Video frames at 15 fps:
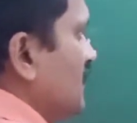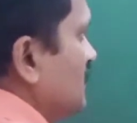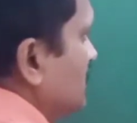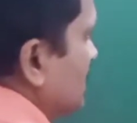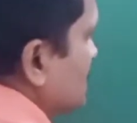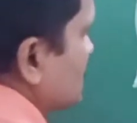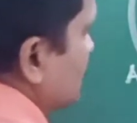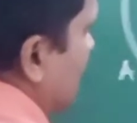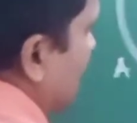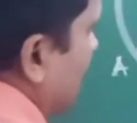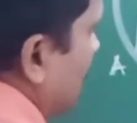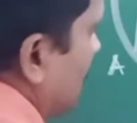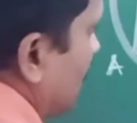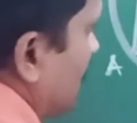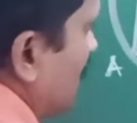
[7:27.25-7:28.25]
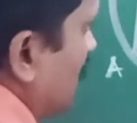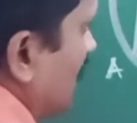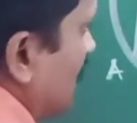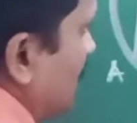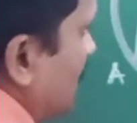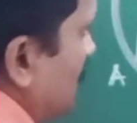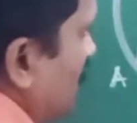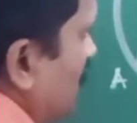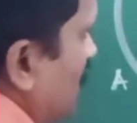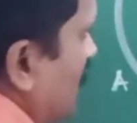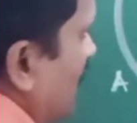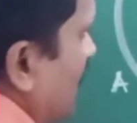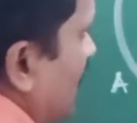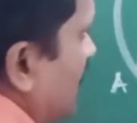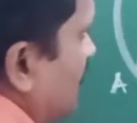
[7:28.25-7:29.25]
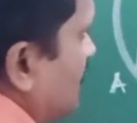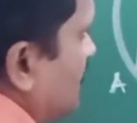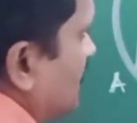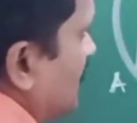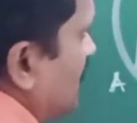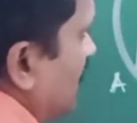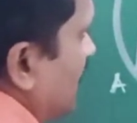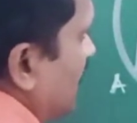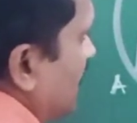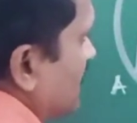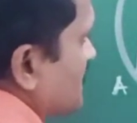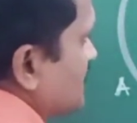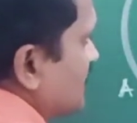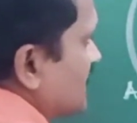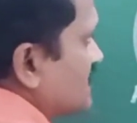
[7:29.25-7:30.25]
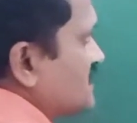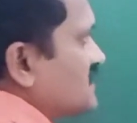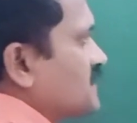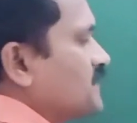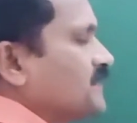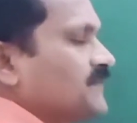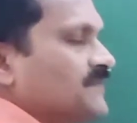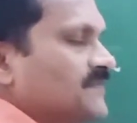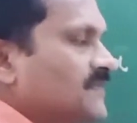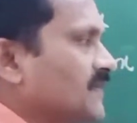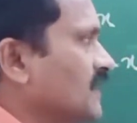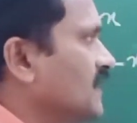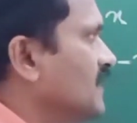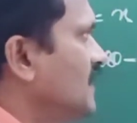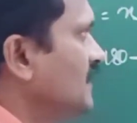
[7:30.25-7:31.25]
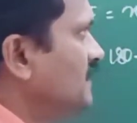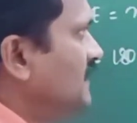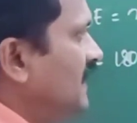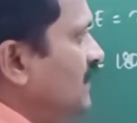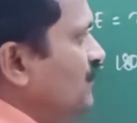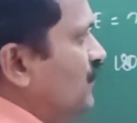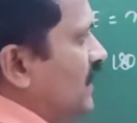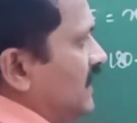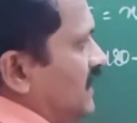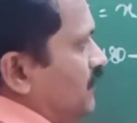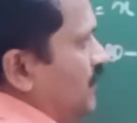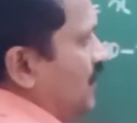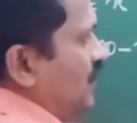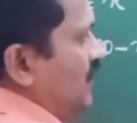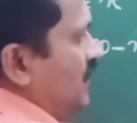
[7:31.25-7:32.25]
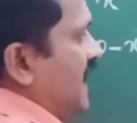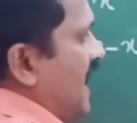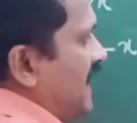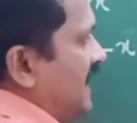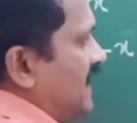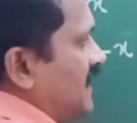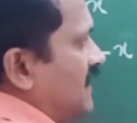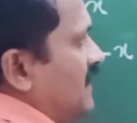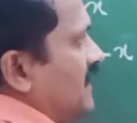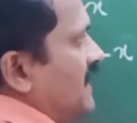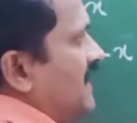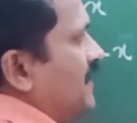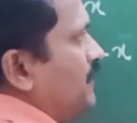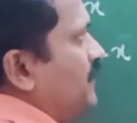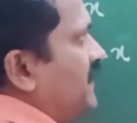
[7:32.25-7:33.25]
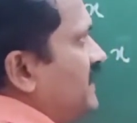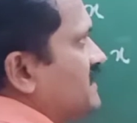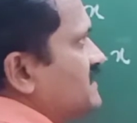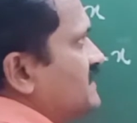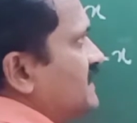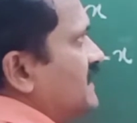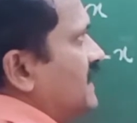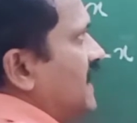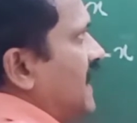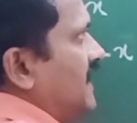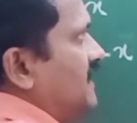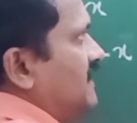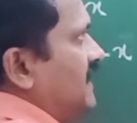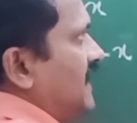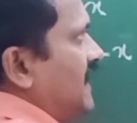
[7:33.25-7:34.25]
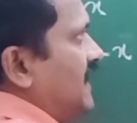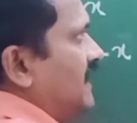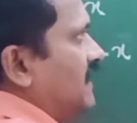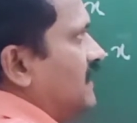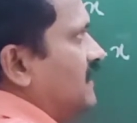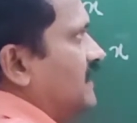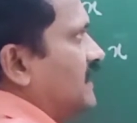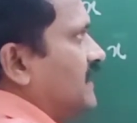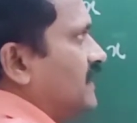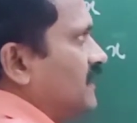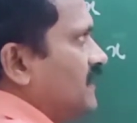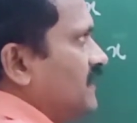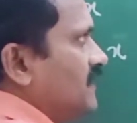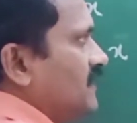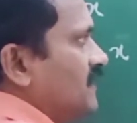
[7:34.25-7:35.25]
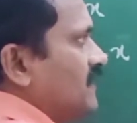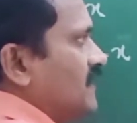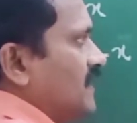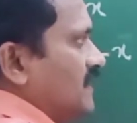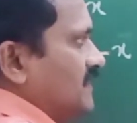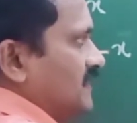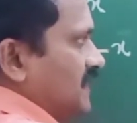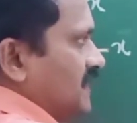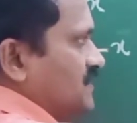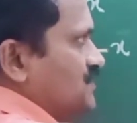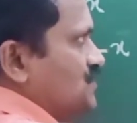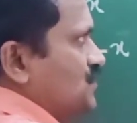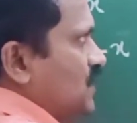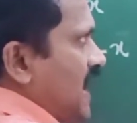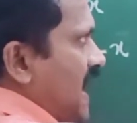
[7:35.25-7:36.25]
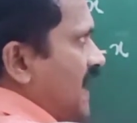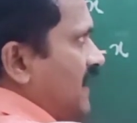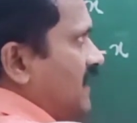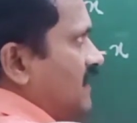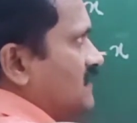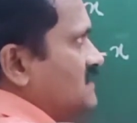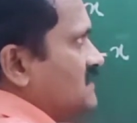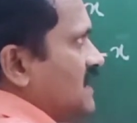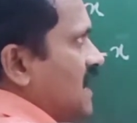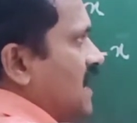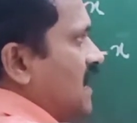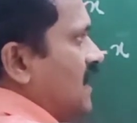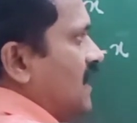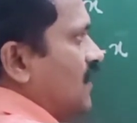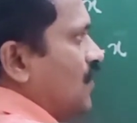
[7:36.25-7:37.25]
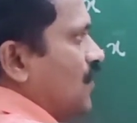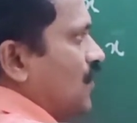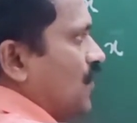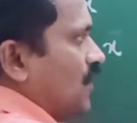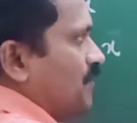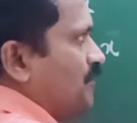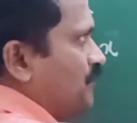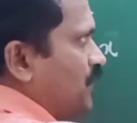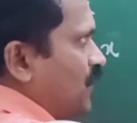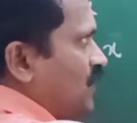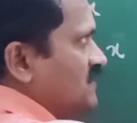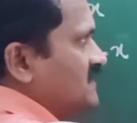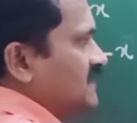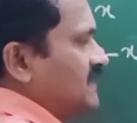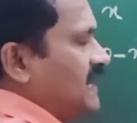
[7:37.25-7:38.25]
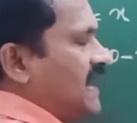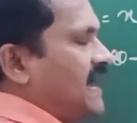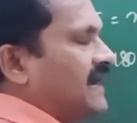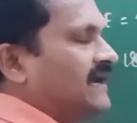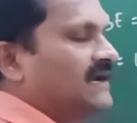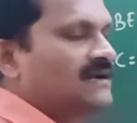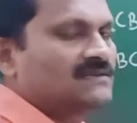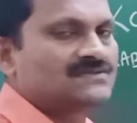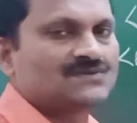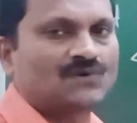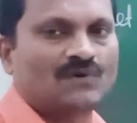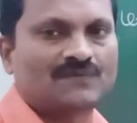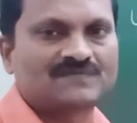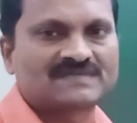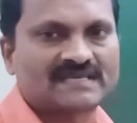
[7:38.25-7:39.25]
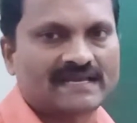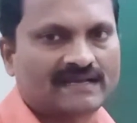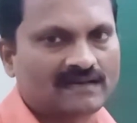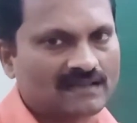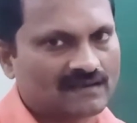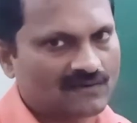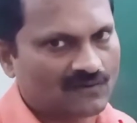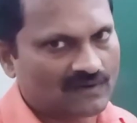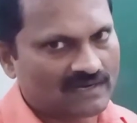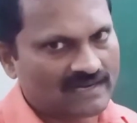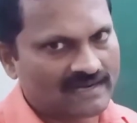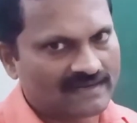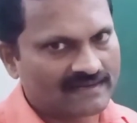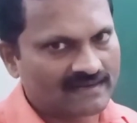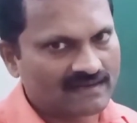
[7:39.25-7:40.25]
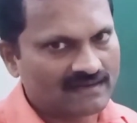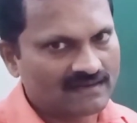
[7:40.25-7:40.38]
This angle equal to 180 minus x. Then what about angle ABC and angle D? These two angles are opposite angles of cyclic quadrilateral.